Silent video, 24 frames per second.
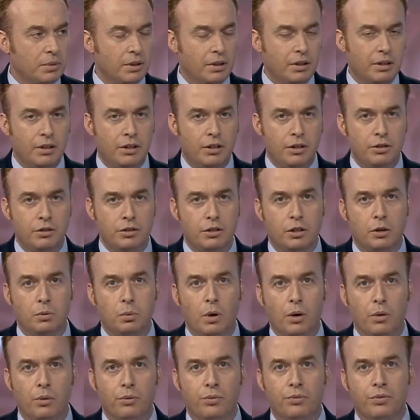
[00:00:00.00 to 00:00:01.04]
Uh, here's a
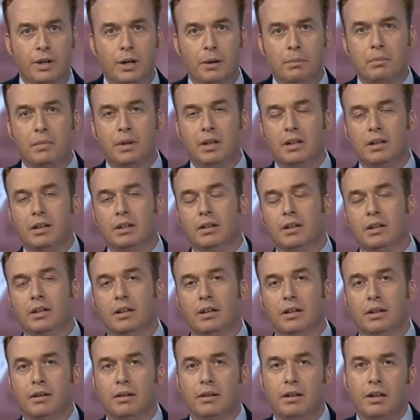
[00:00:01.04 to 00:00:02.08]
quote from the,
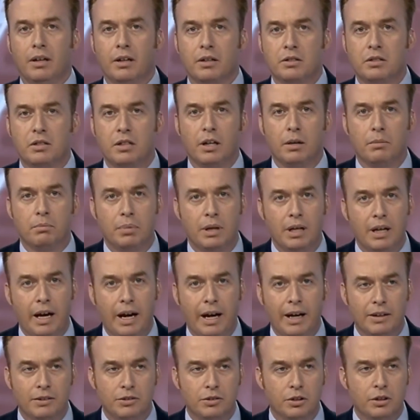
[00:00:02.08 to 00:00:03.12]
uh, the RCMP
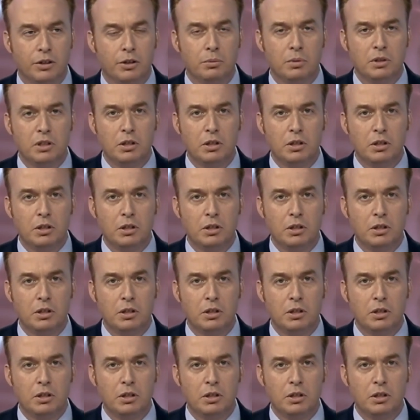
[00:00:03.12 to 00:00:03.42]
answer, and it was